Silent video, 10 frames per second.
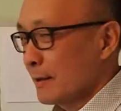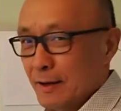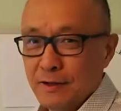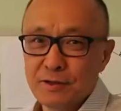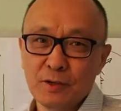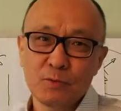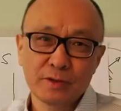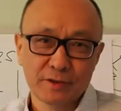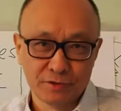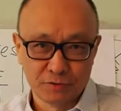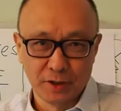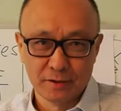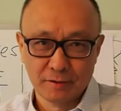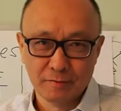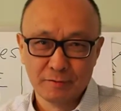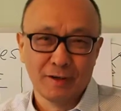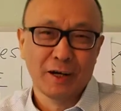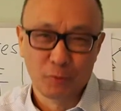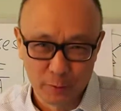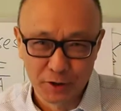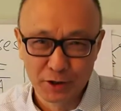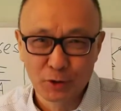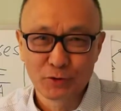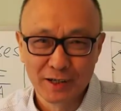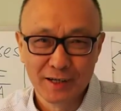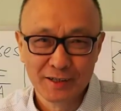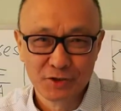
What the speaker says: And you say, what's the stress? Everybody knows that.